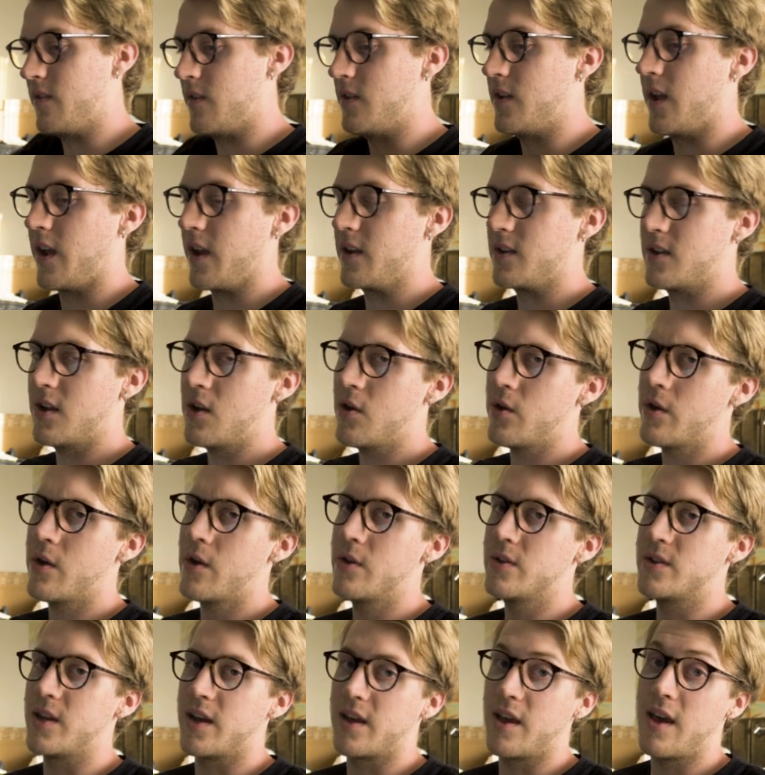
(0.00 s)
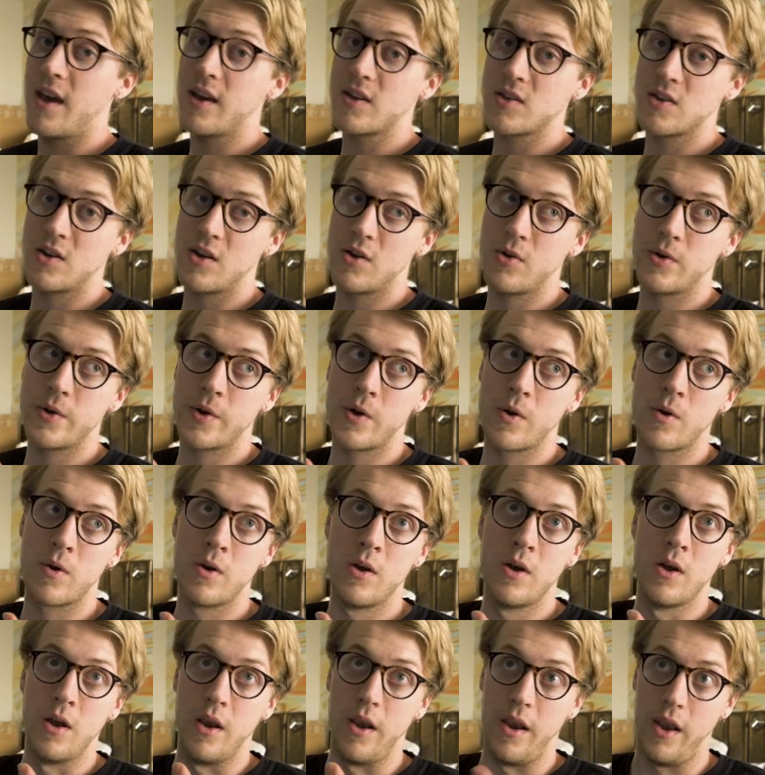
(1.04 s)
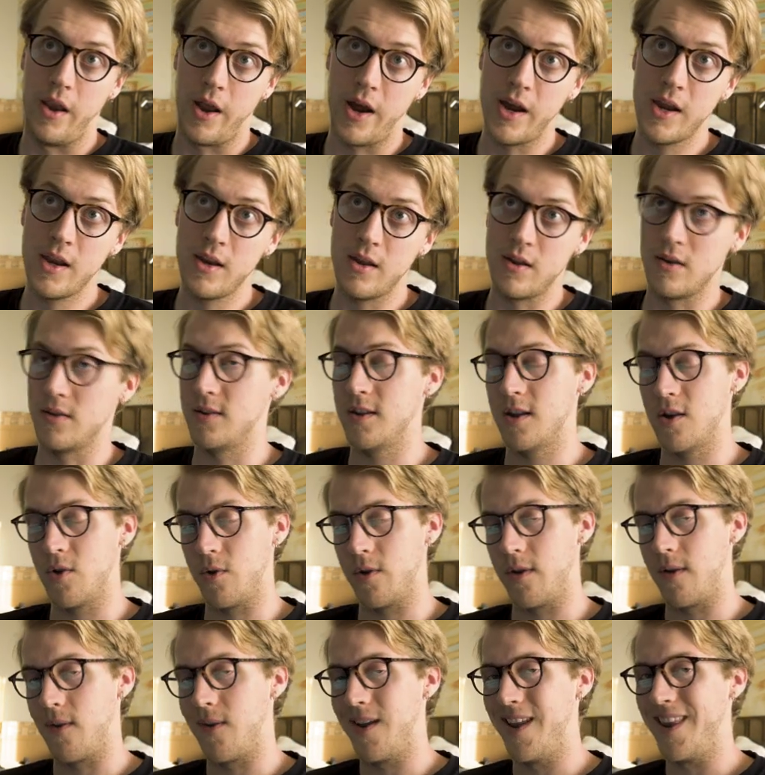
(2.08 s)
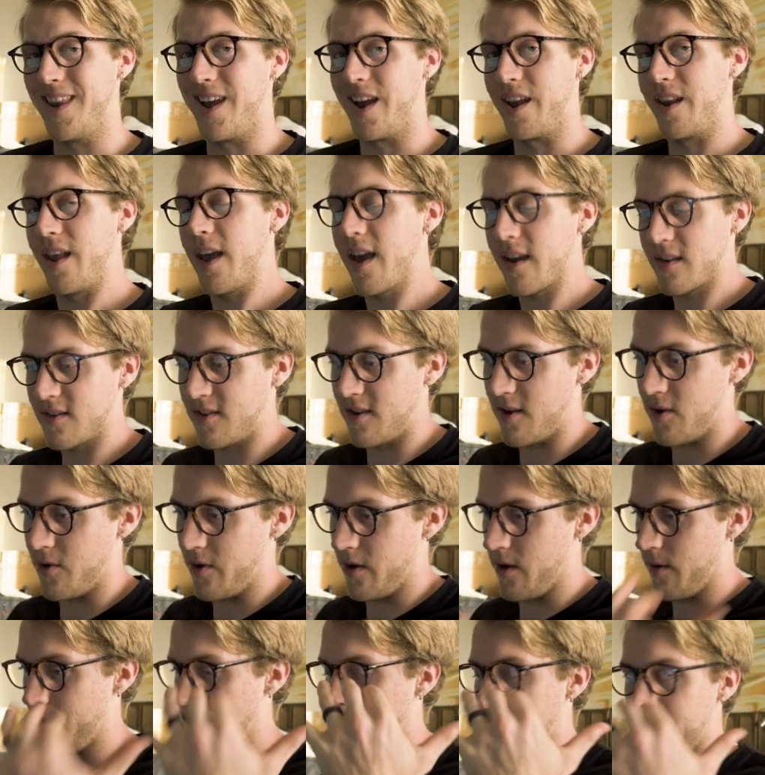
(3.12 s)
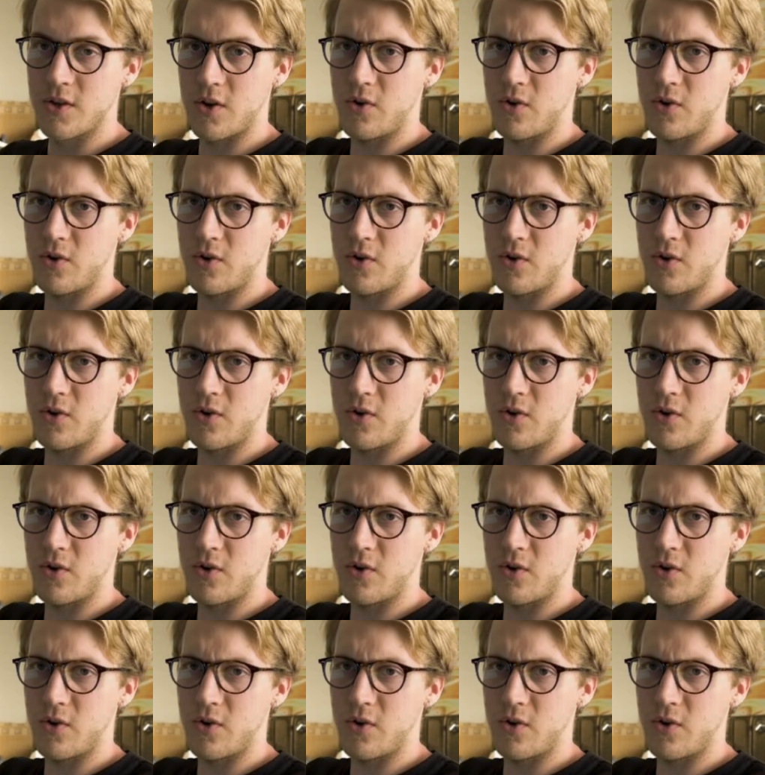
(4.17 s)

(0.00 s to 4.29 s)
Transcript: is it day interior, day exterior, night interior, and night exterior.